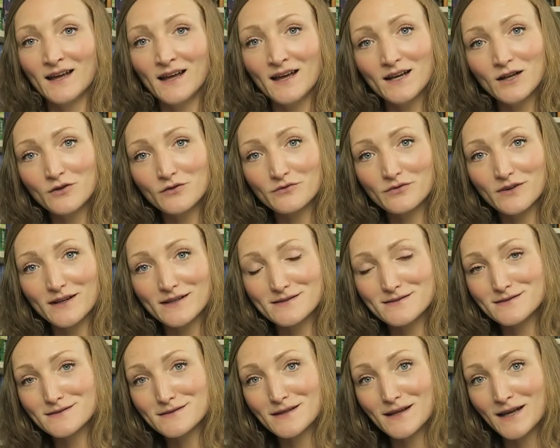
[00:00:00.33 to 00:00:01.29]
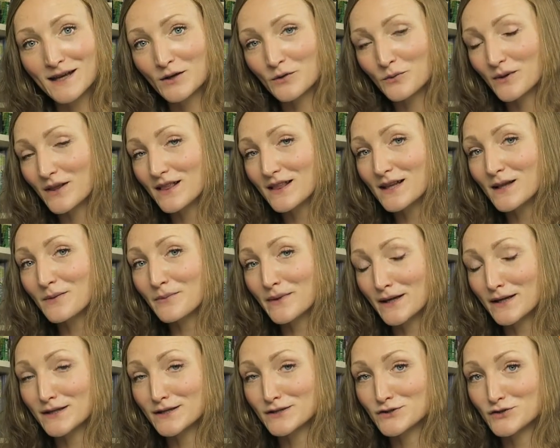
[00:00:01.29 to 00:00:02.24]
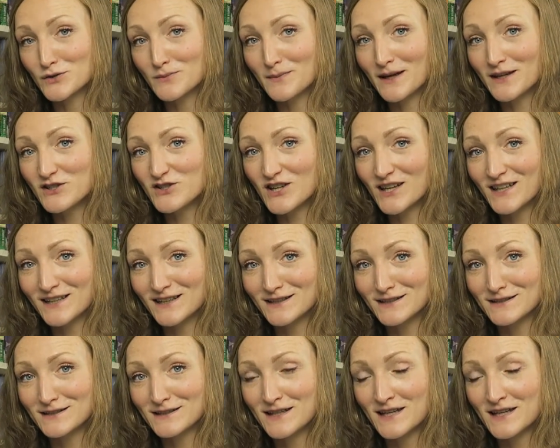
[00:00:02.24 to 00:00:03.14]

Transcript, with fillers: Hello friends, and welcome back to my channel.